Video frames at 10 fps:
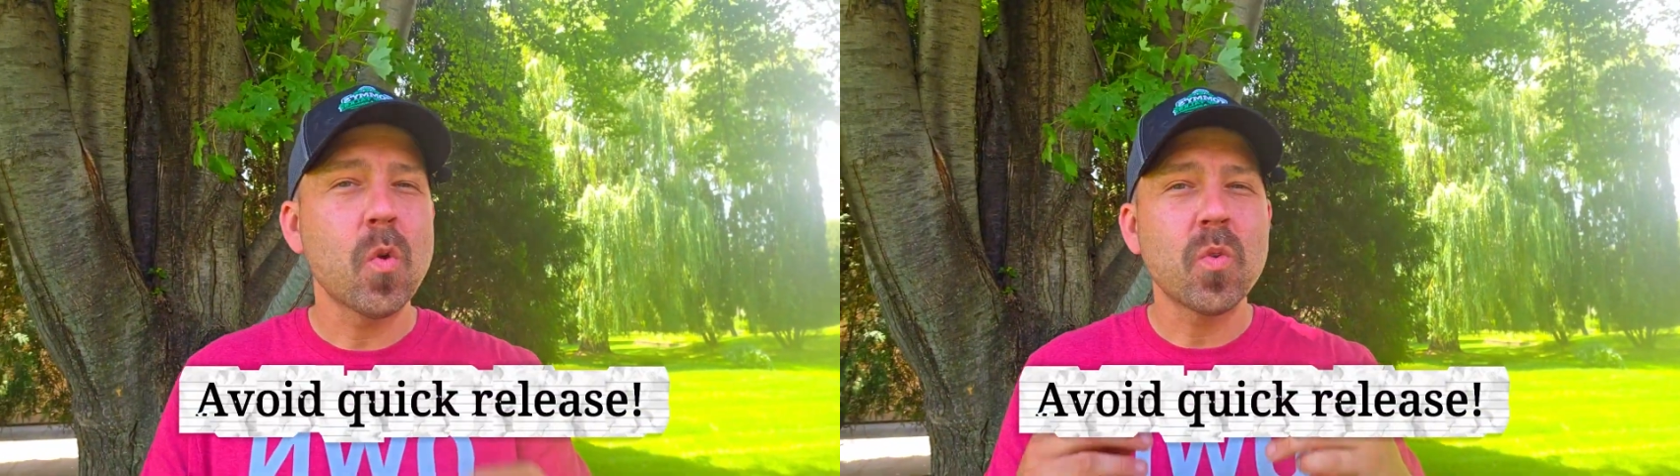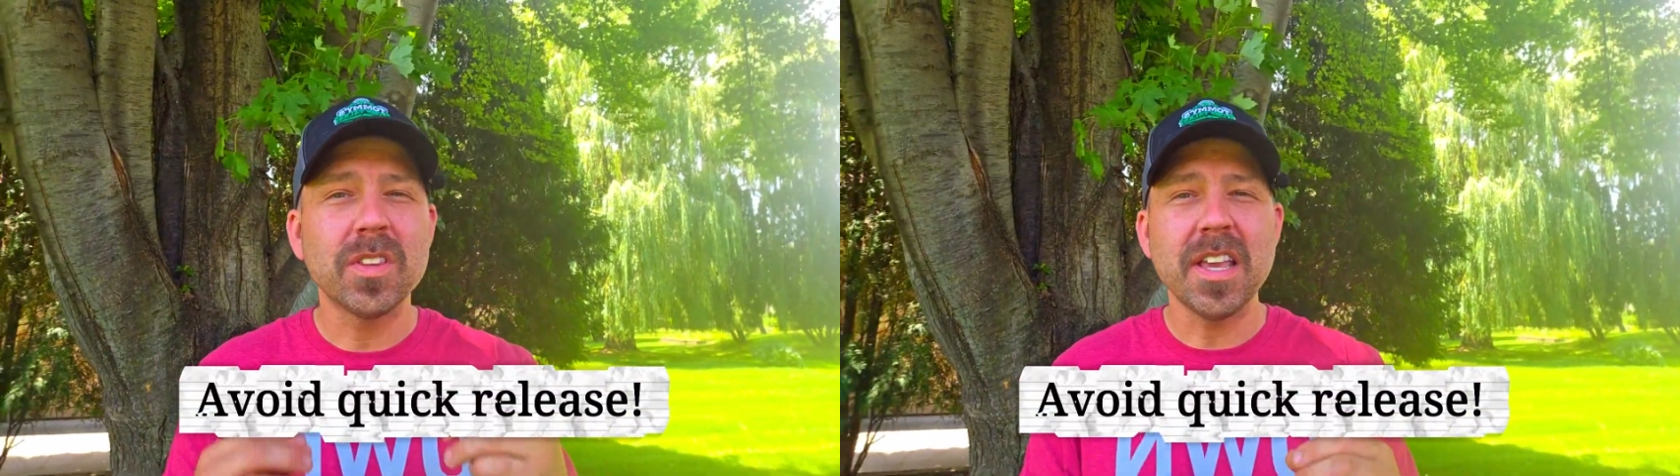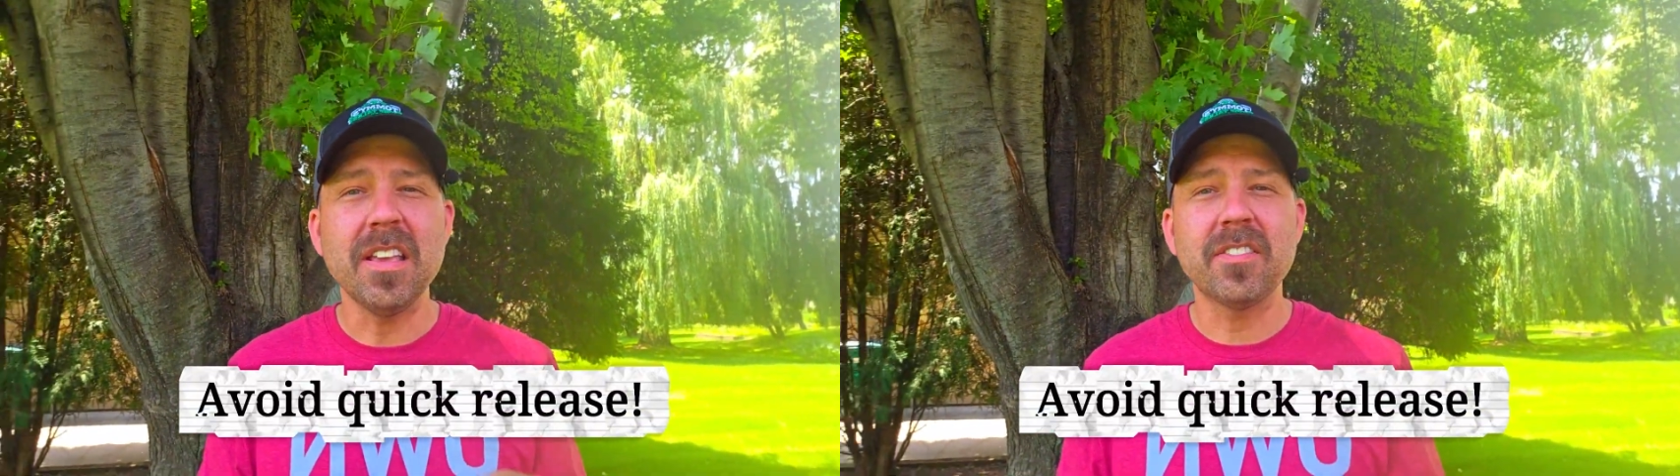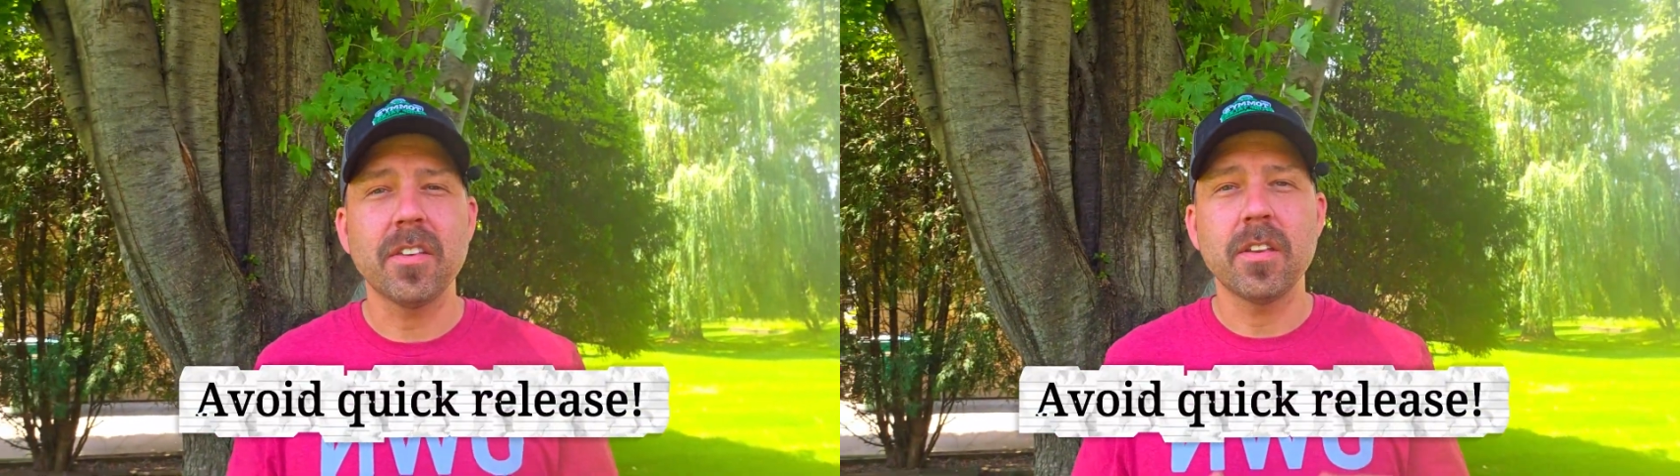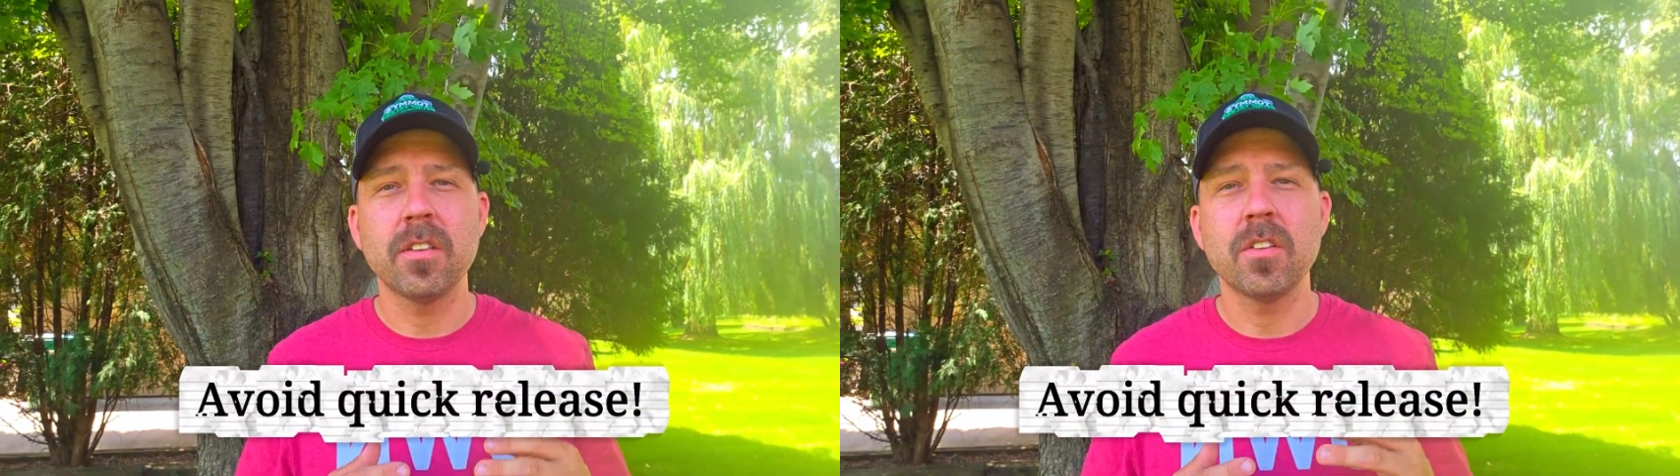release
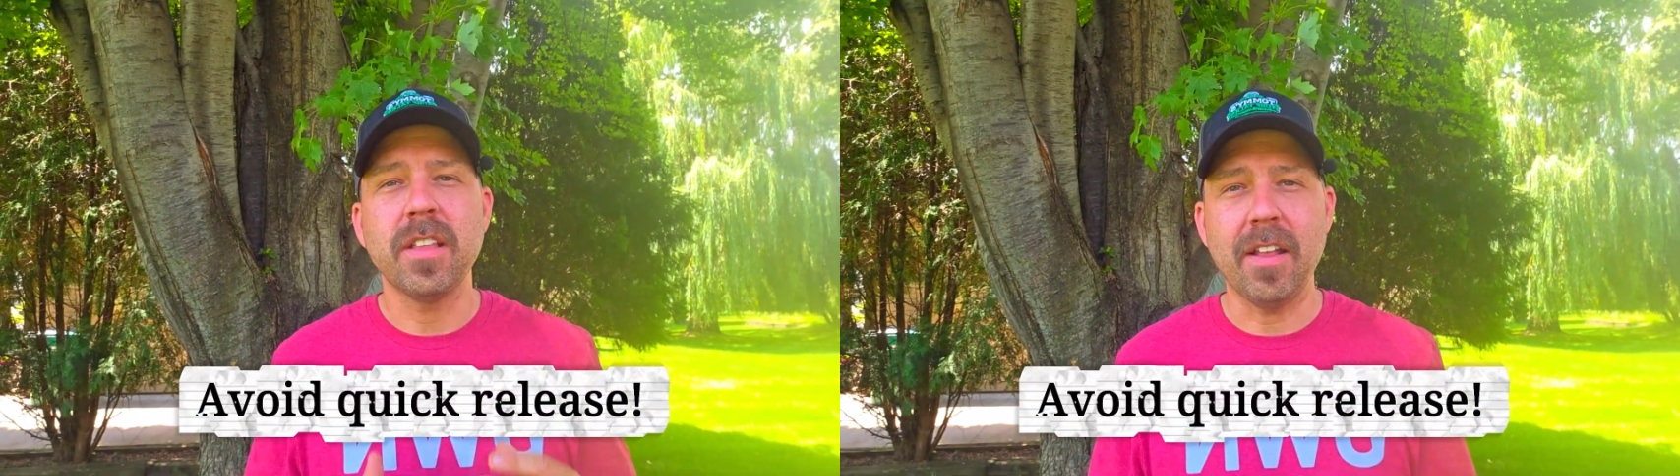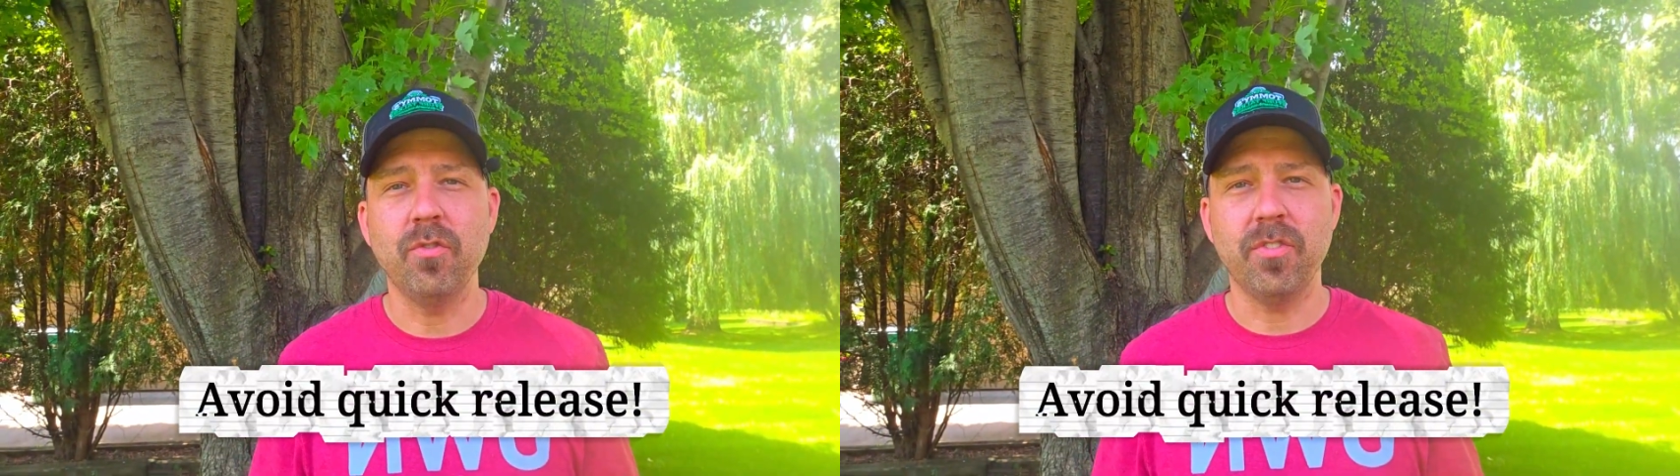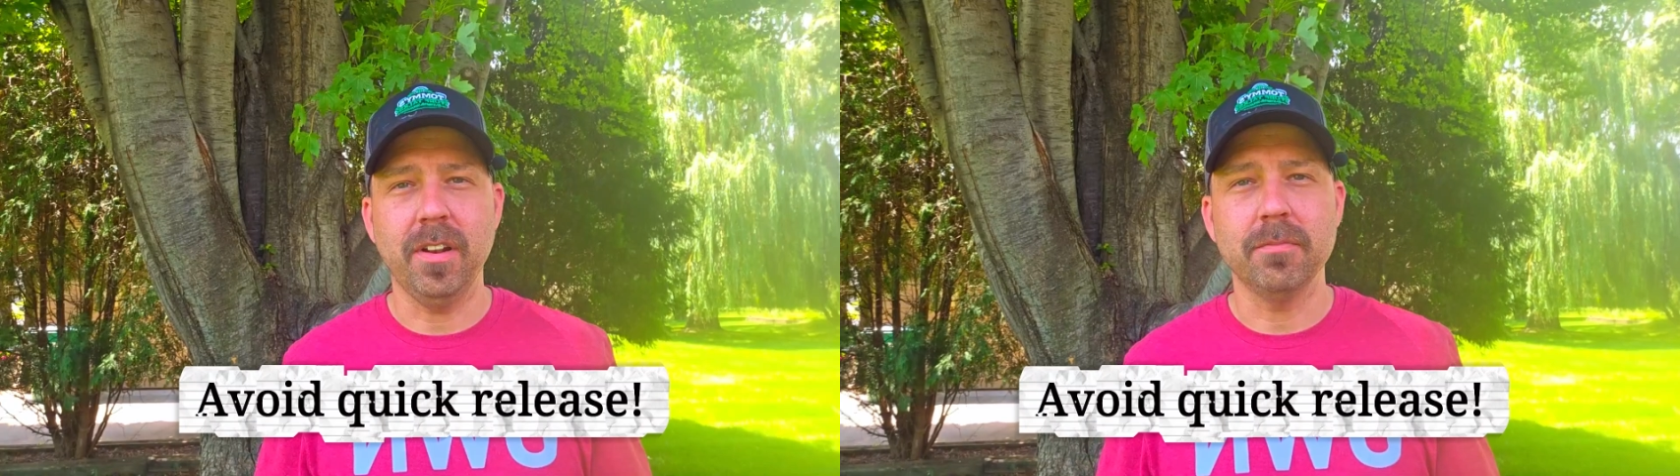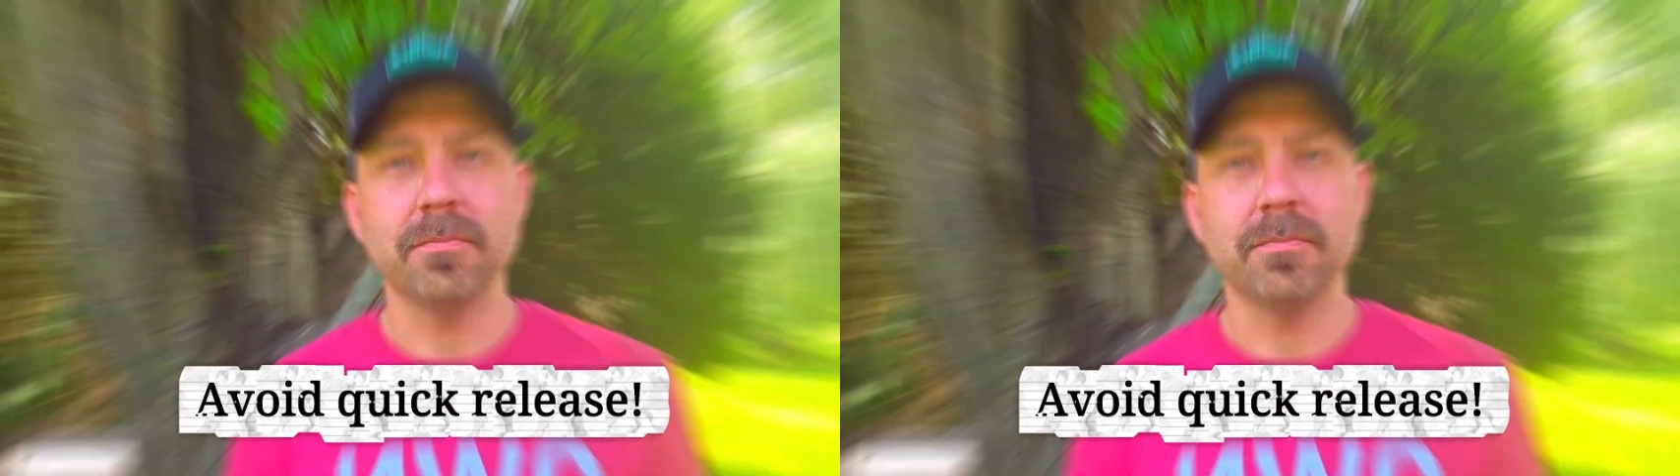nitrogen.